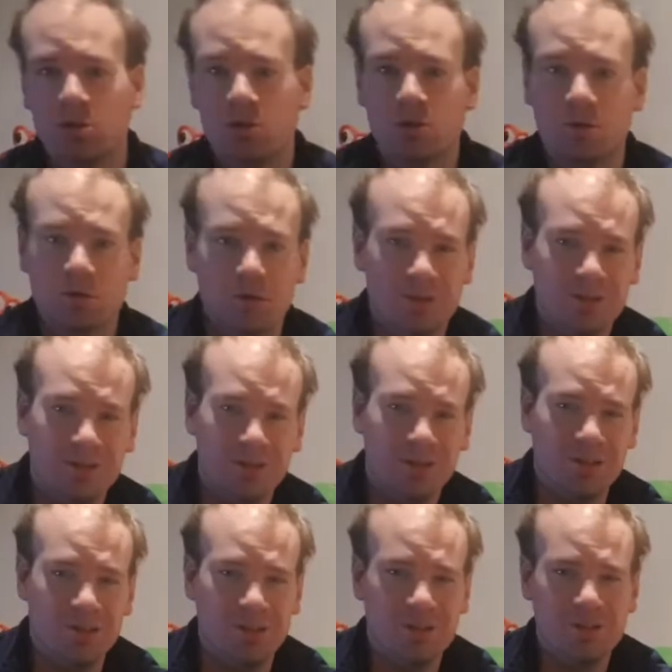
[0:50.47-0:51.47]
So
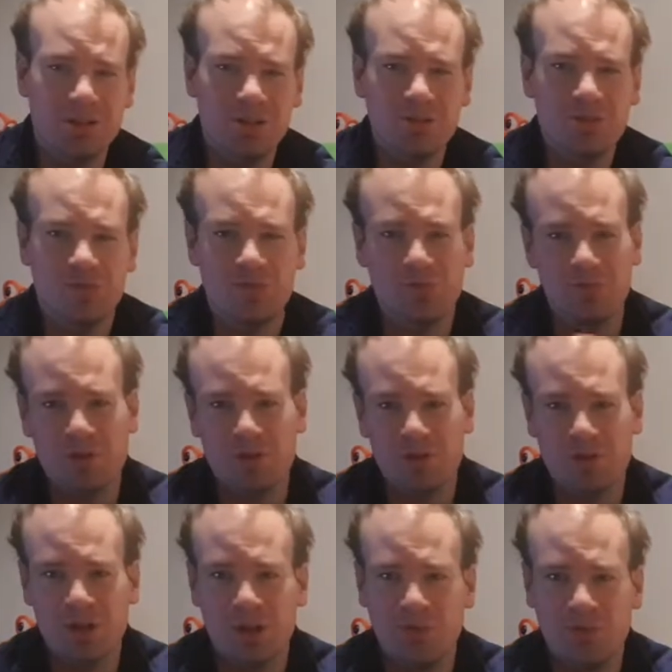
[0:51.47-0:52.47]
there's lots of
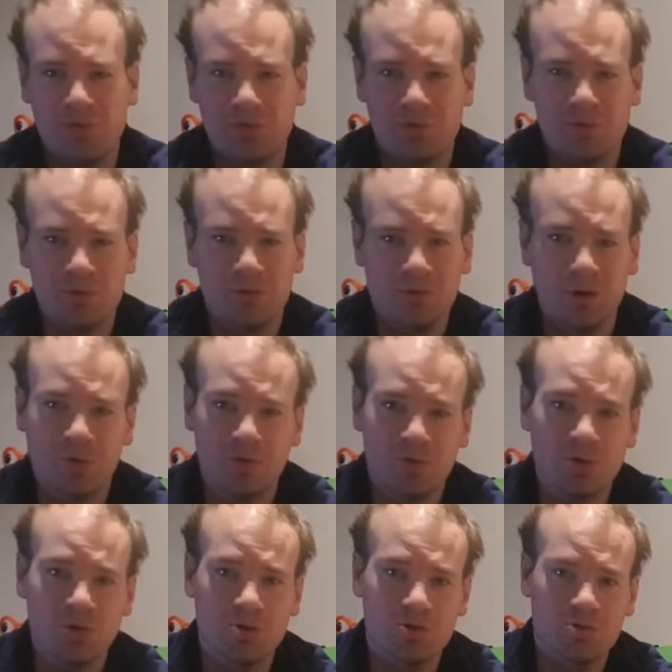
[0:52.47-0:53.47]
stuff, of
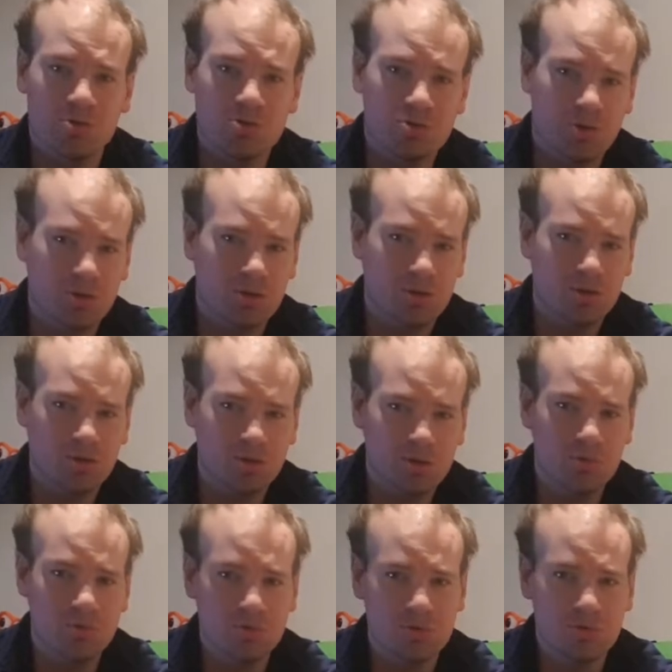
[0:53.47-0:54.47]
course, you can
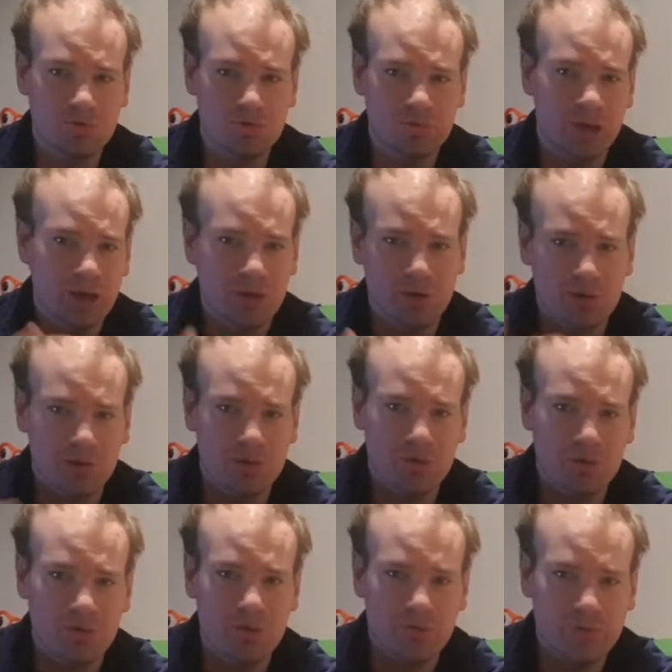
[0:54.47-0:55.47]
do to make
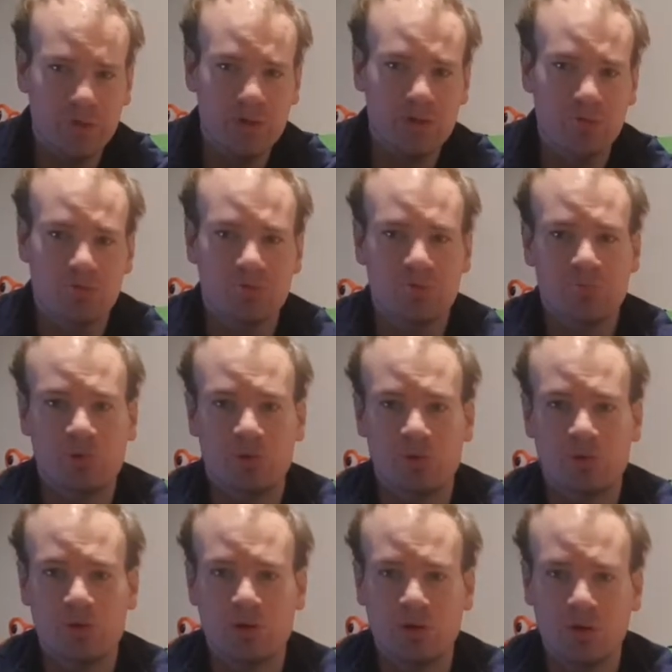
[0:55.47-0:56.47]
good videos, but
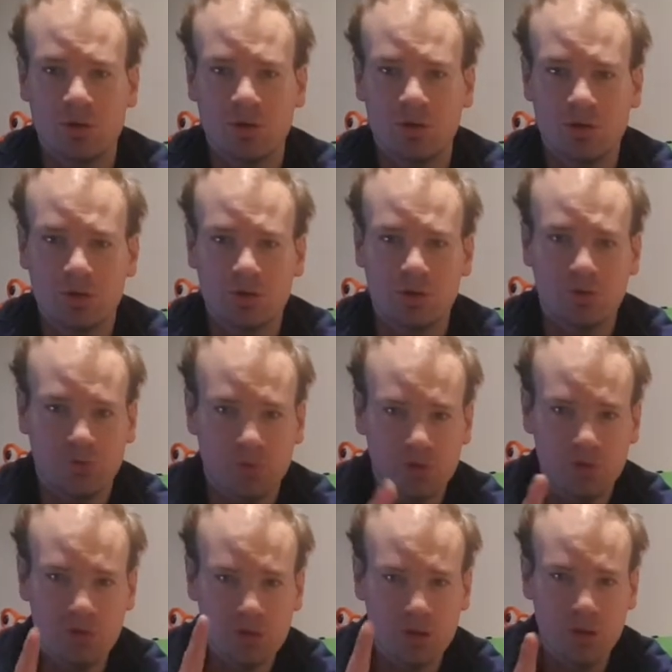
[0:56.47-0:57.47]
the
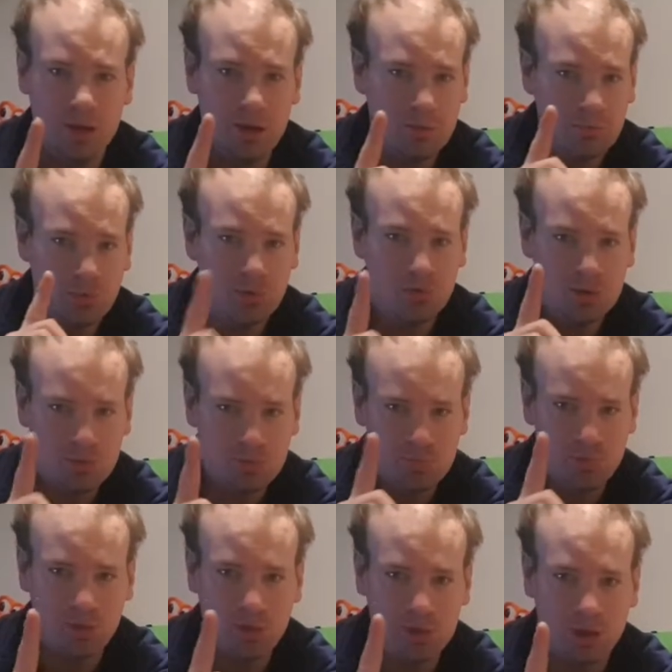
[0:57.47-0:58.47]
first and most
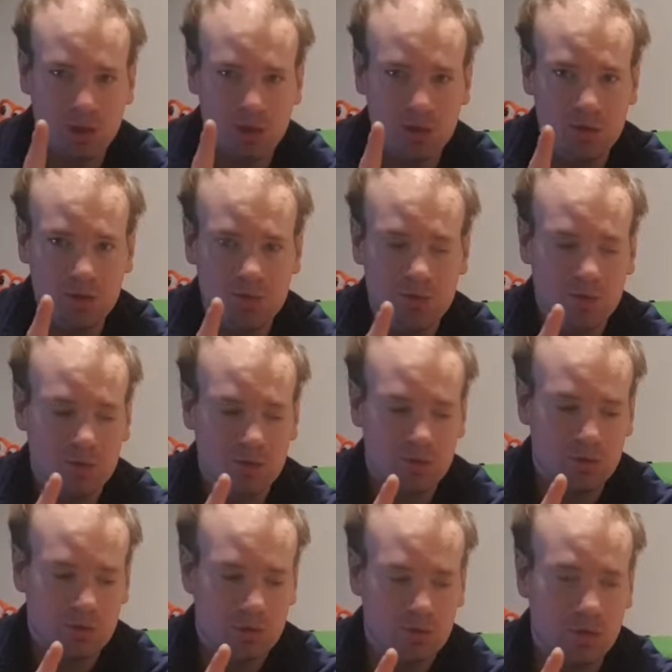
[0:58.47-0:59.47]
important
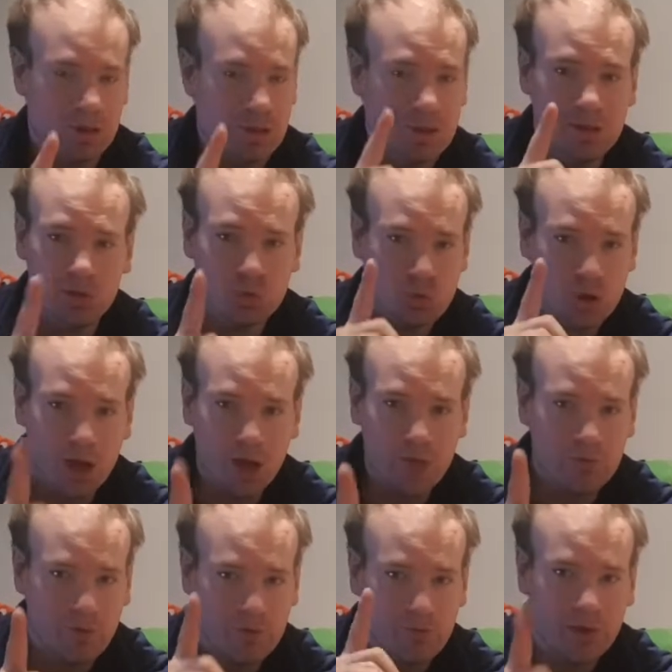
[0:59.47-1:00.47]
is that you
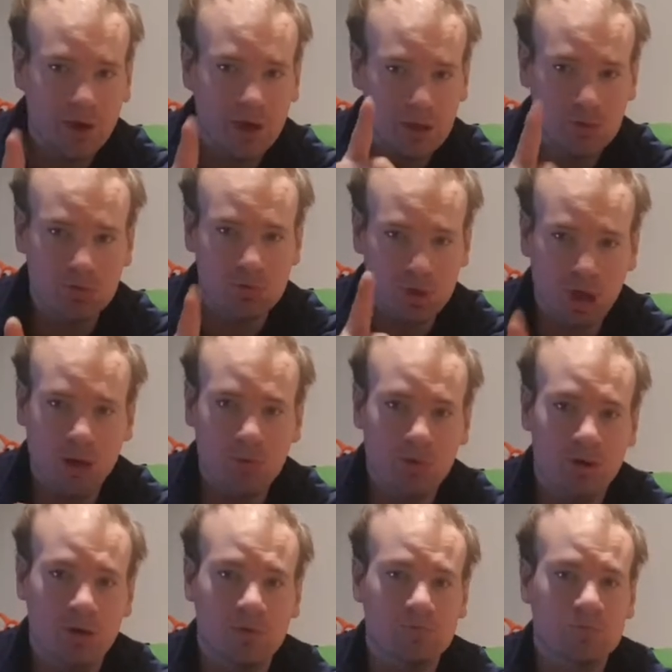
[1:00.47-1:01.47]
have a very good
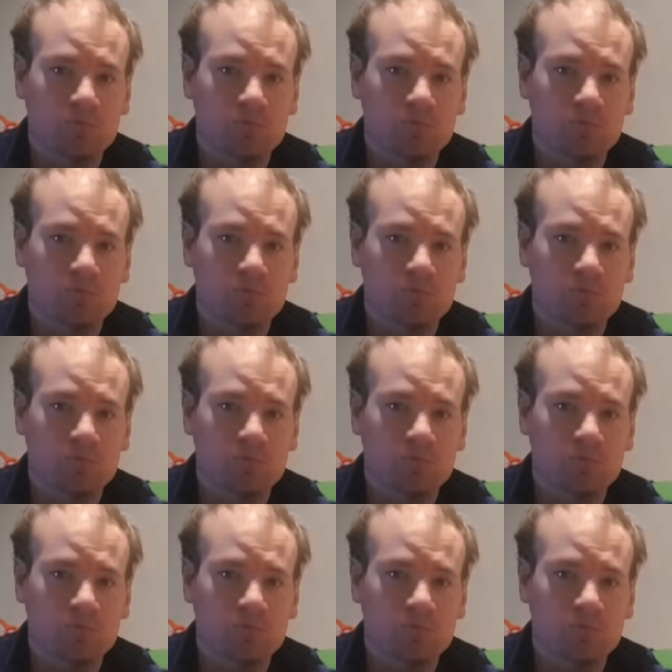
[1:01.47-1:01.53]
camera.